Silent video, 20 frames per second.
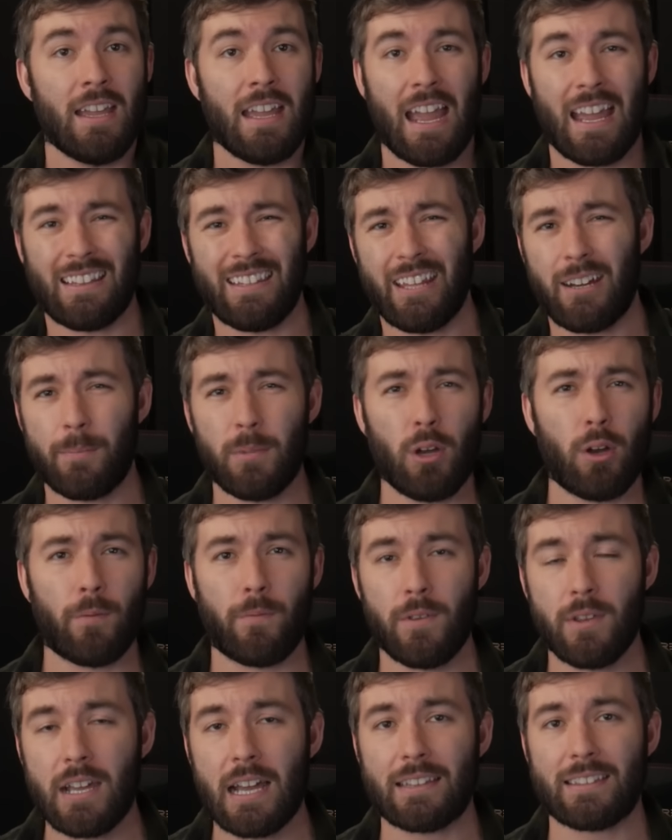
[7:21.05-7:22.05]
and let them know
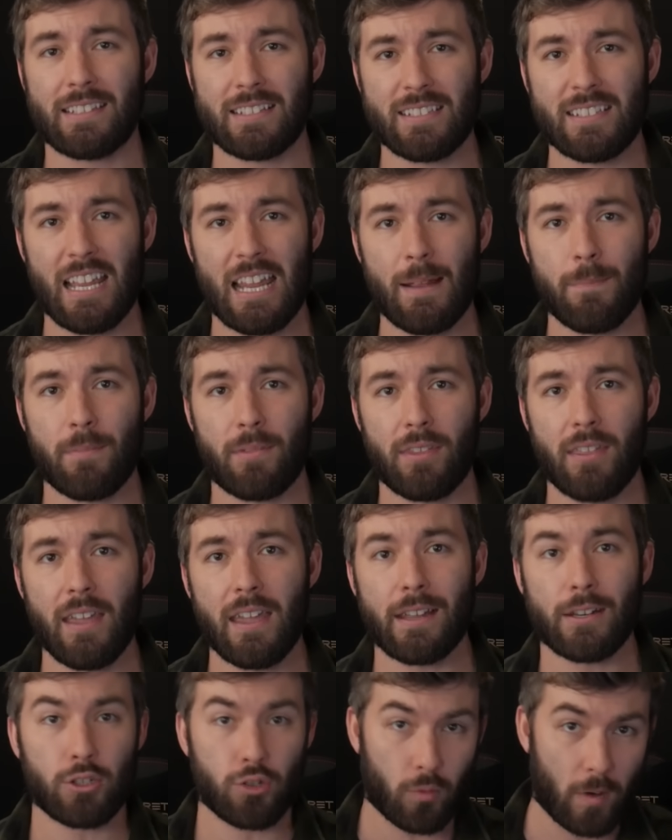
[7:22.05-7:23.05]
if you got the same
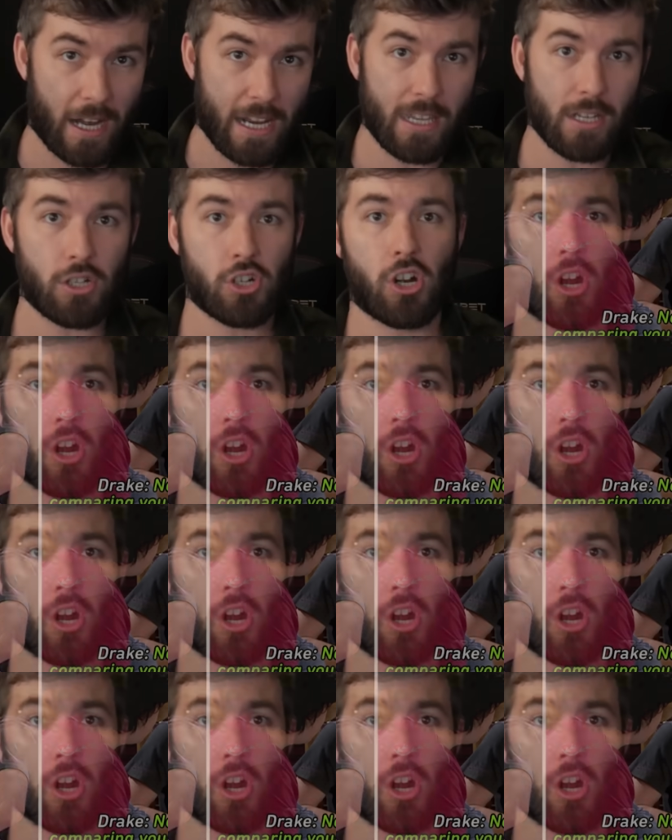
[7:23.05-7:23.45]
thing, Drake and